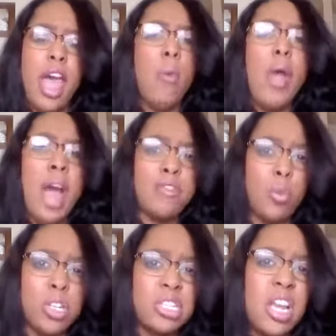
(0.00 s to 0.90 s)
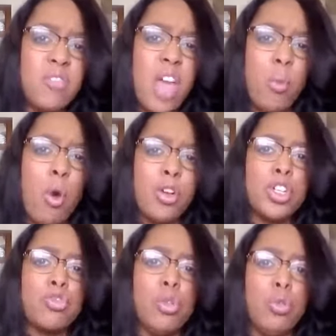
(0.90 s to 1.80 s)
And we have to receive that word
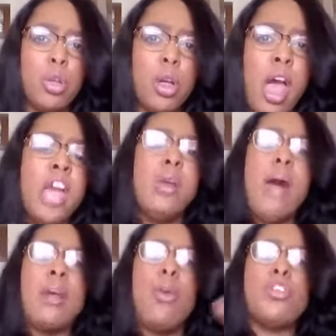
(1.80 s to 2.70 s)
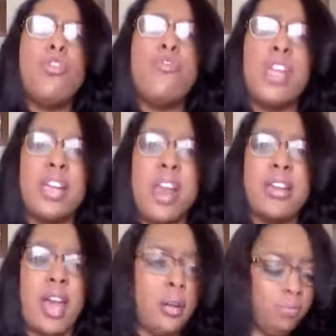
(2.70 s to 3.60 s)
as truth. No matter what you're feeling that
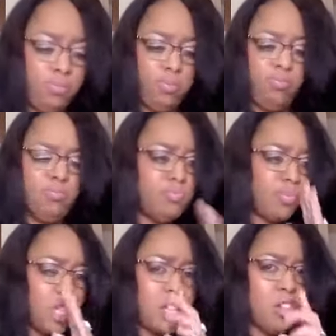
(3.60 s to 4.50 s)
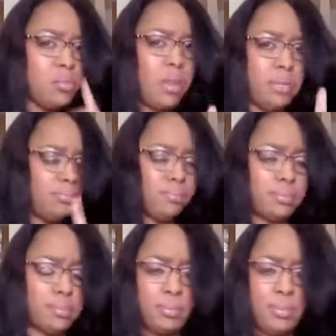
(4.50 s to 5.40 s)
day, excuse me,
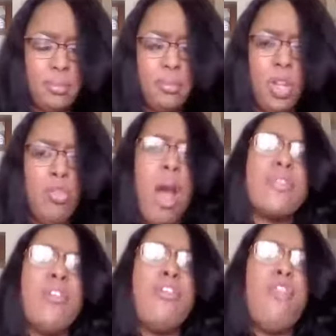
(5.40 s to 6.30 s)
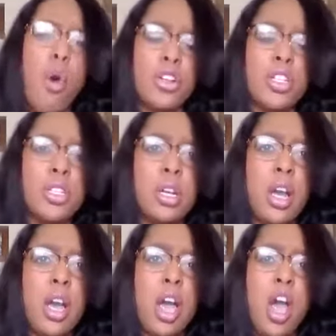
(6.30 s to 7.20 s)
you have to force
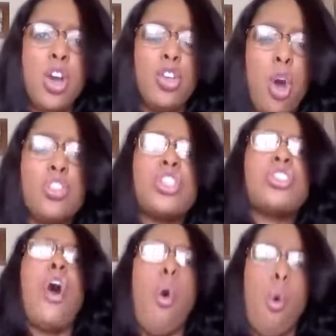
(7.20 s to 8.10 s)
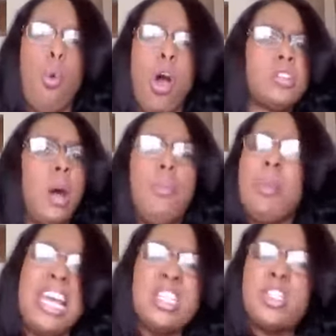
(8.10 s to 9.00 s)
your soul to
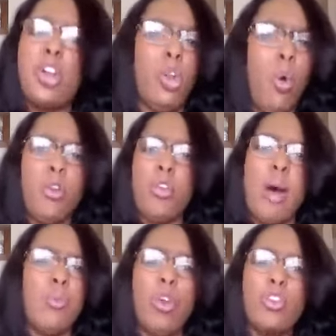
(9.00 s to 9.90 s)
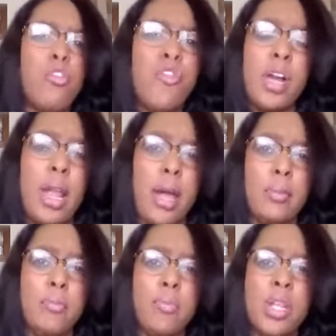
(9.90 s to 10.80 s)
bless the Lord no matter what you feel like.
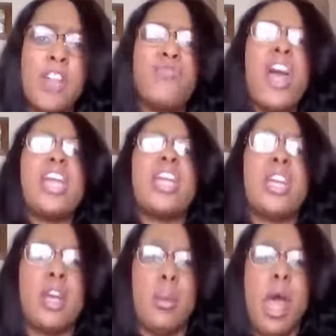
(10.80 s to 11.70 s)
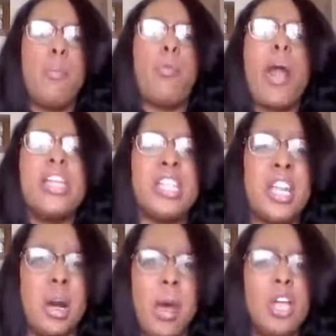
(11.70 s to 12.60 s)
Thanking Him, praising
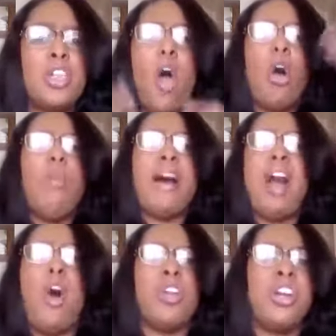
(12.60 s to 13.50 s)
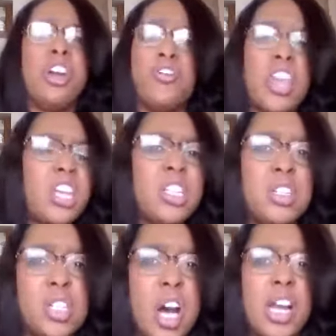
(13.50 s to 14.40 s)
Him, talk about all the good things
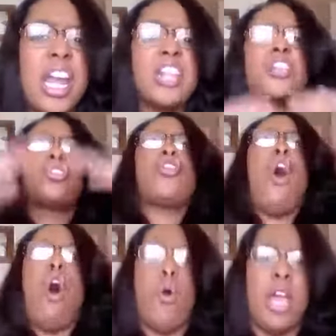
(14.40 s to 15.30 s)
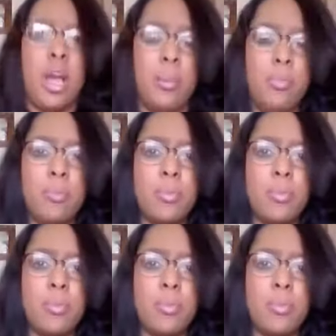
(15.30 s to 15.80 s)
He's done, extol Him.